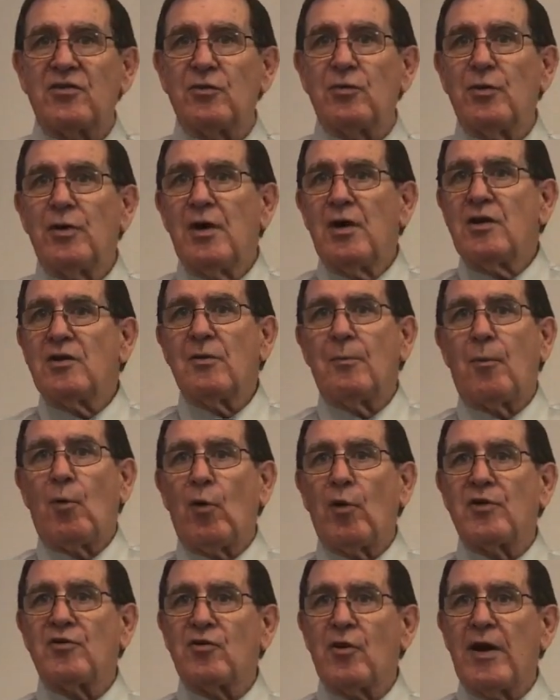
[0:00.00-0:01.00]
to, to
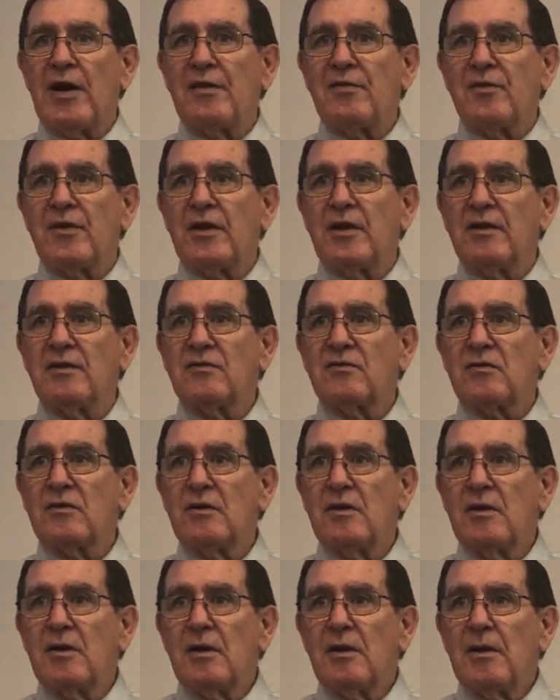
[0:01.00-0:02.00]
portray this.
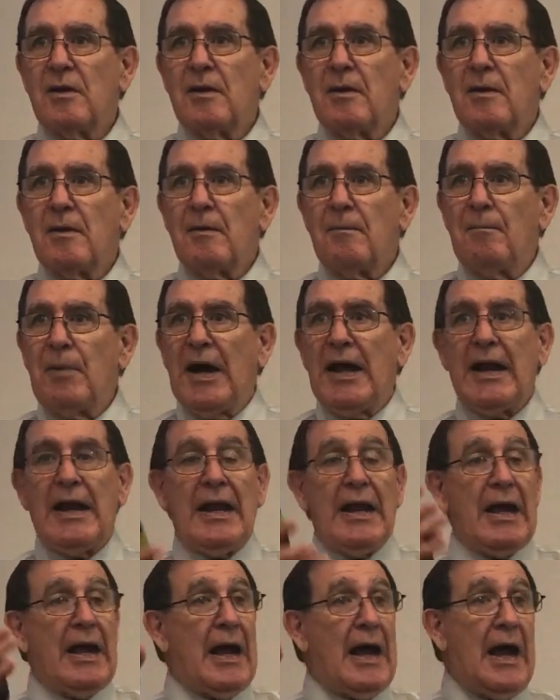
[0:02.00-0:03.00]

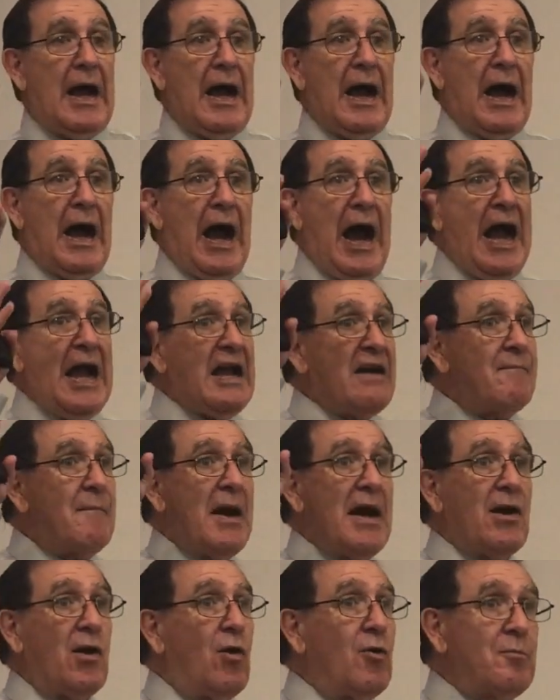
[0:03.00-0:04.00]
But I have
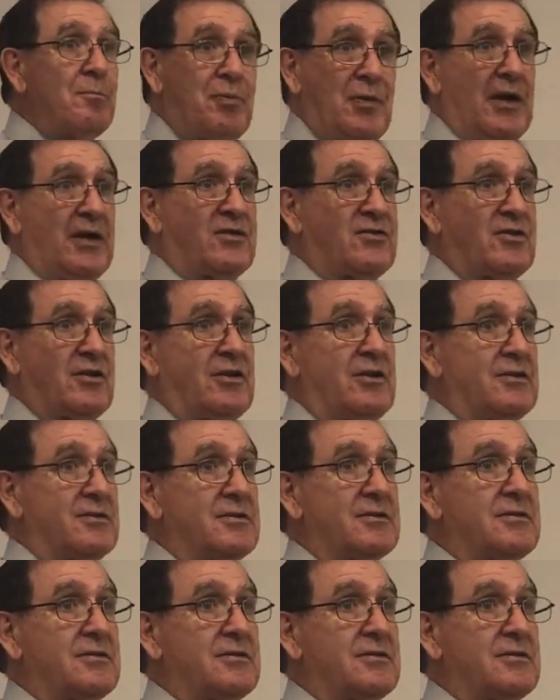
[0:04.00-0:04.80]
my own picture.